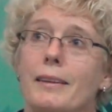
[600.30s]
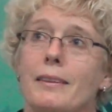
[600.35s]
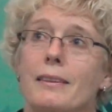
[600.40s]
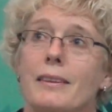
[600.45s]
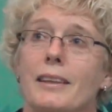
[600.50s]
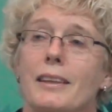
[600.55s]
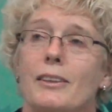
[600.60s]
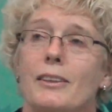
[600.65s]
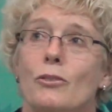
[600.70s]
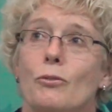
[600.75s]

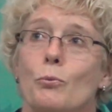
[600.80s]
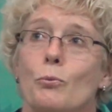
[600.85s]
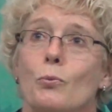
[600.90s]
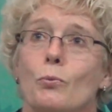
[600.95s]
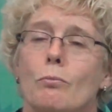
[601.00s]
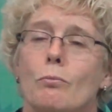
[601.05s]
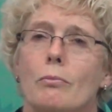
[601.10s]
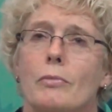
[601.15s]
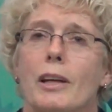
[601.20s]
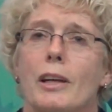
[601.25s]
think,
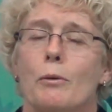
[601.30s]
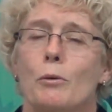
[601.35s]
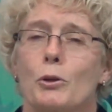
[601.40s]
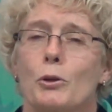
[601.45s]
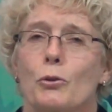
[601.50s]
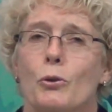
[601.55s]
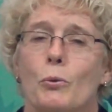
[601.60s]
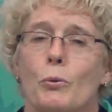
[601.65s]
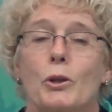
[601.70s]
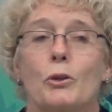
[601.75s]

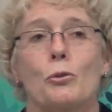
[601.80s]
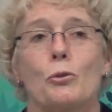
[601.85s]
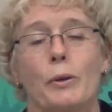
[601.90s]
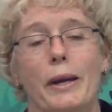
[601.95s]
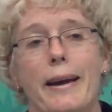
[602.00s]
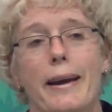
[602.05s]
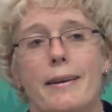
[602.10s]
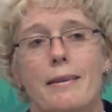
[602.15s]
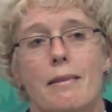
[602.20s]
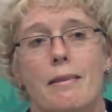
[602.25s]
what I want to
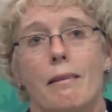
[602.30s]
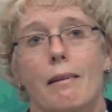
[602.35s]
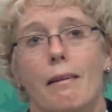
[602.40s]
add,